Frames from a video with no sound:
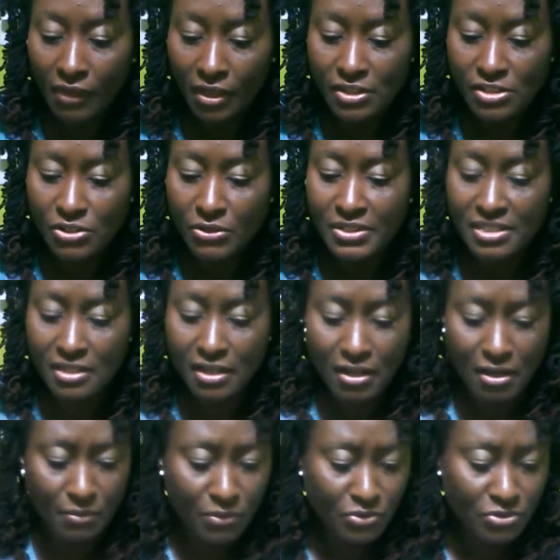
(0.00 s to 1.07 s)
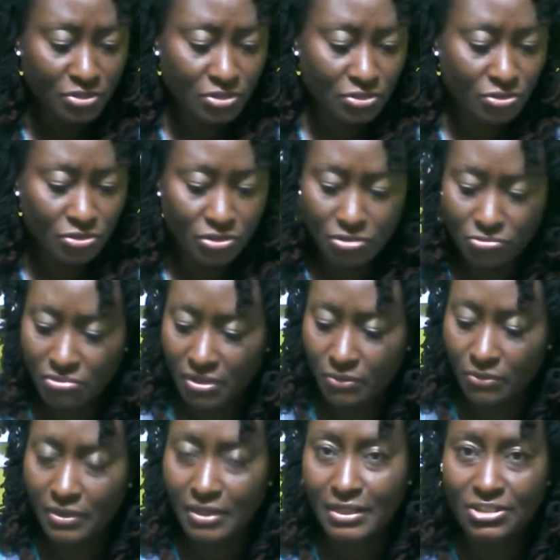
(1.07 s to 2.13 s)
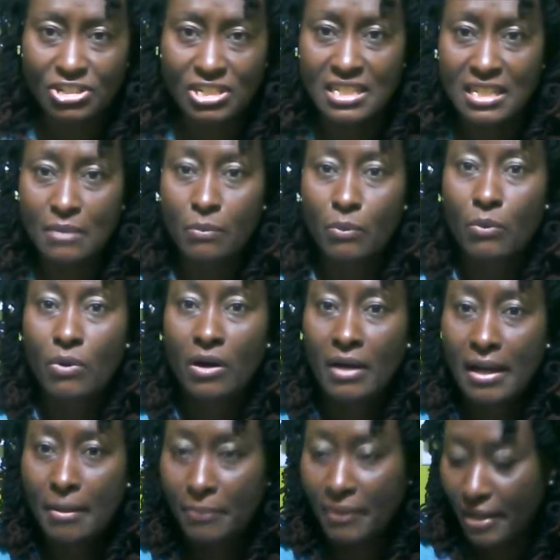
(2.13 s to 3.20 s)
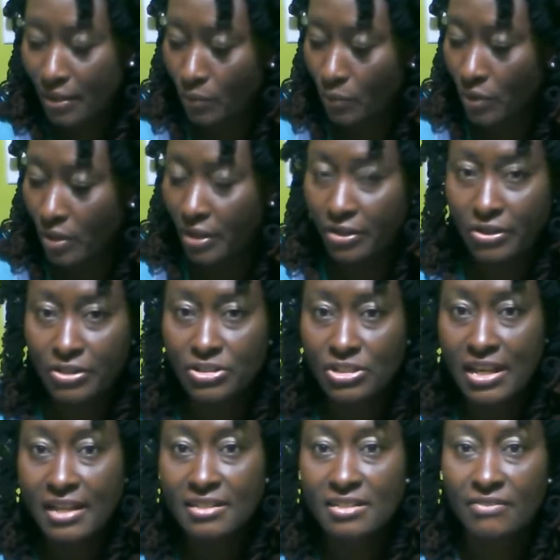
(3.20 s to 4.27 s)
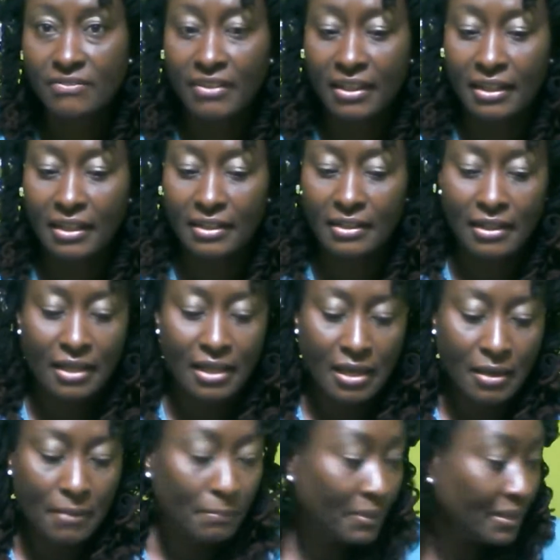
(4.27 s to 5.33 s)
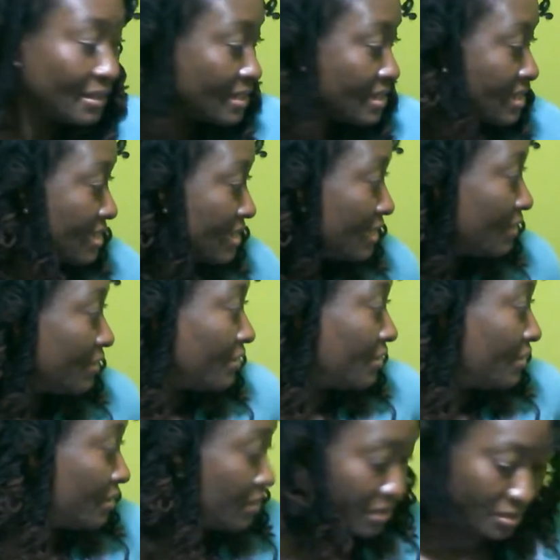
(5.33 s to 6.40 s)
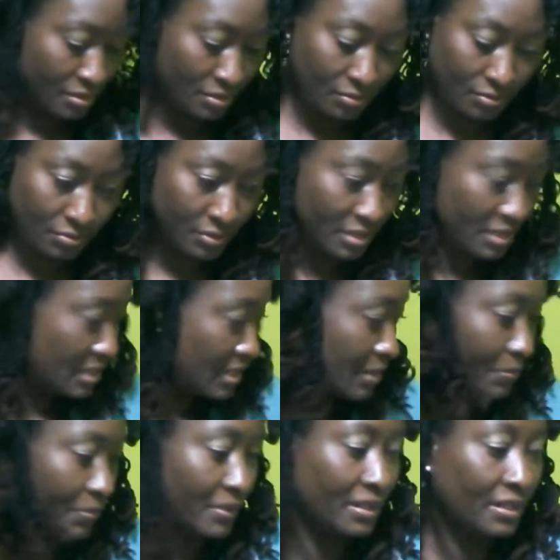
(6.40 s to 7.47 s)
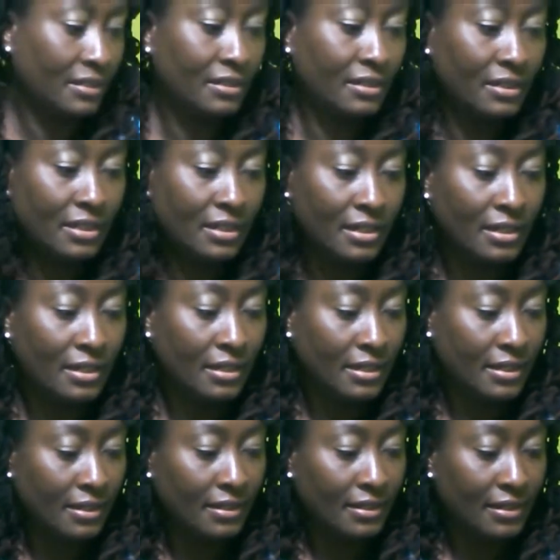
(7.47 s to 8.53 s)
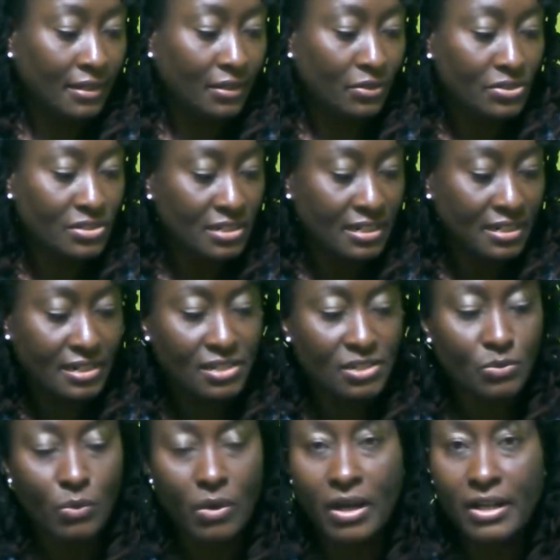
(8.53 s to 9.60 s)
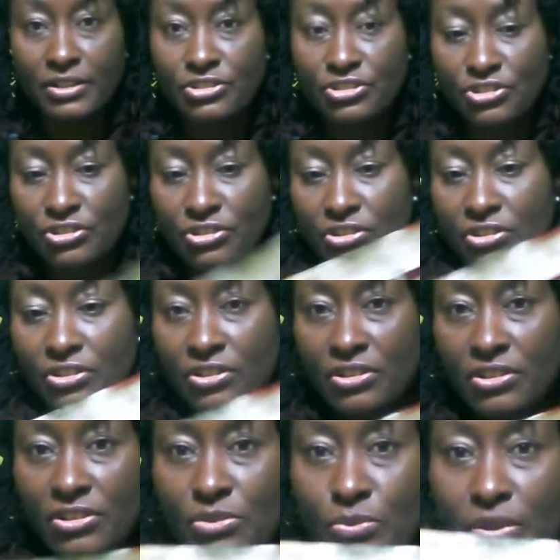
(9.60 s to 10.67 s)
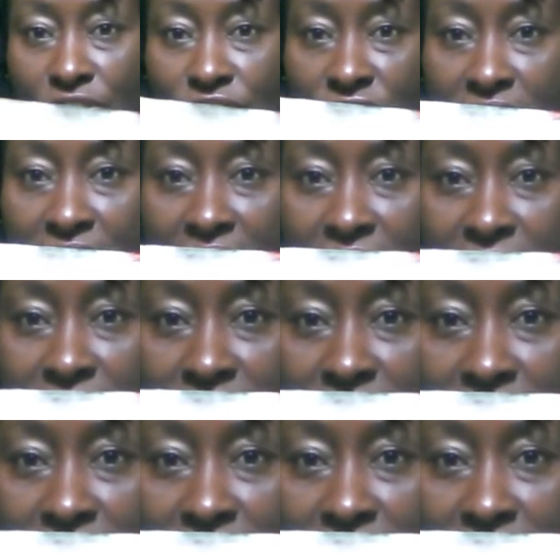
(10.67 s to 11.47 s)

So it's almost, I just keep applying water to activate it. But the sealer, where did I put it? I also did a swatch test.